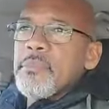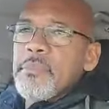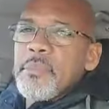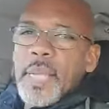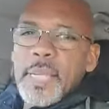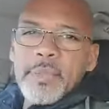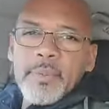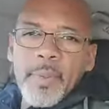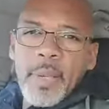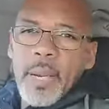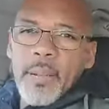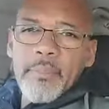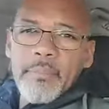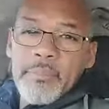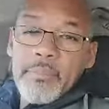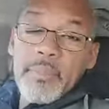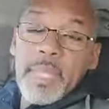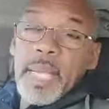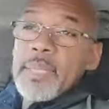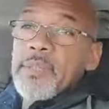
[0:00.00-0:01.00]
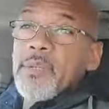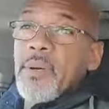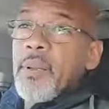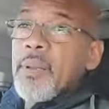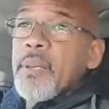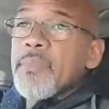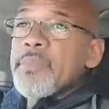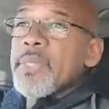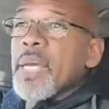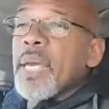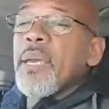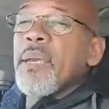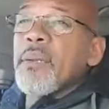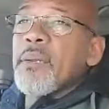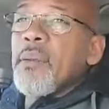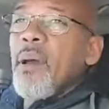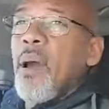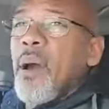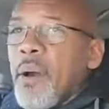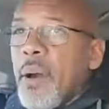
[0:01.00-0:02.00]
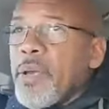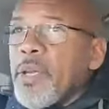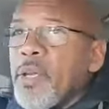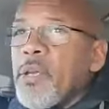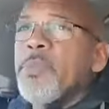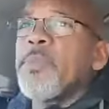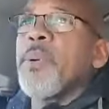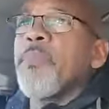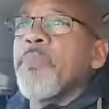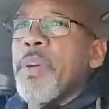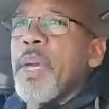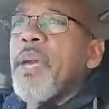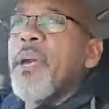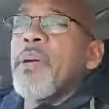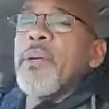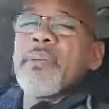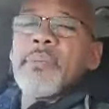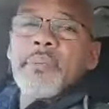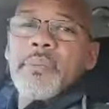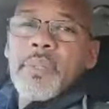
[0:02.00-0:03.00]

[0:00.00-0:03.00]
That's what I'm, that's all I'm saying. Are you prepared?